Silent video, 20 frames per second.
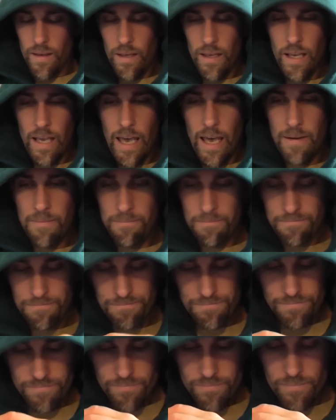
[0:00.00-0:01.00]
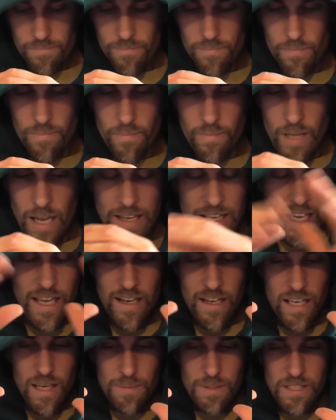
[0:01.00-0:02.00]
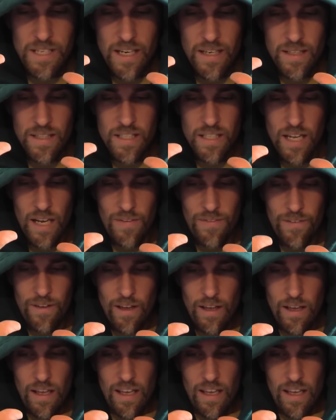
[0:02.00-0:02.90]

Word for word: Again, I can't keep saying this enough.